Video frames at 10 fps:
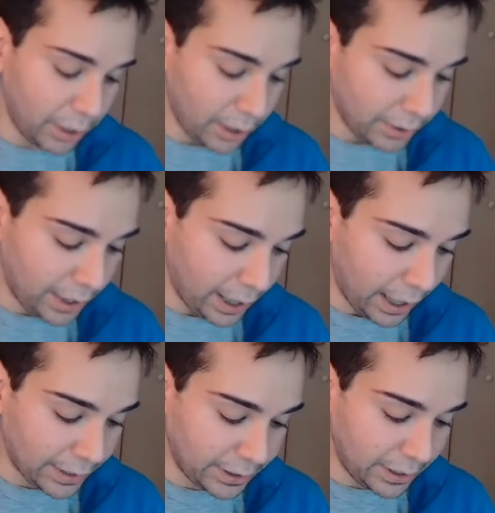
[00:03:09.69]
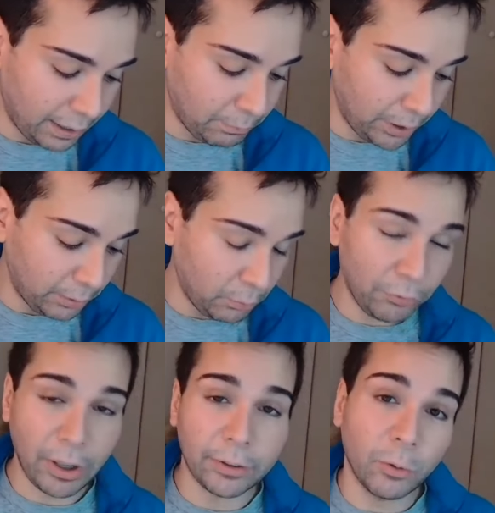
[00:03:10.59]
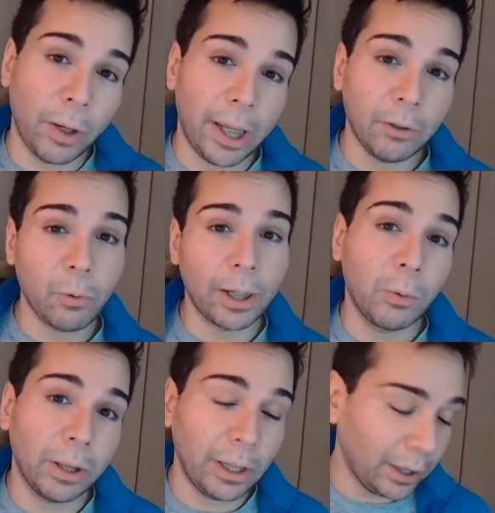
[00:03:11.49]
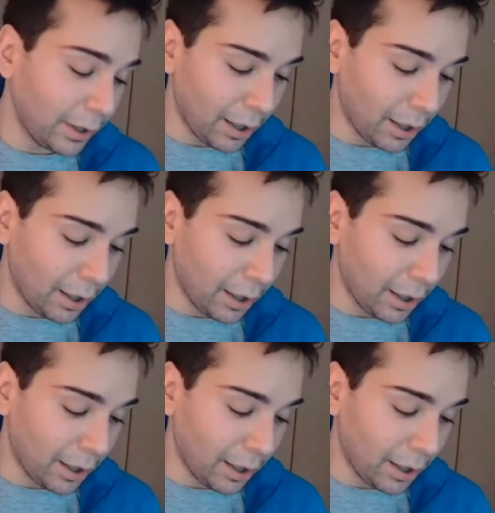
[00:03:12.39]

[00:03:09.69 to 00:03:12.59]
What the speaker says: Yeah, I see that being moved out the way quite quickly.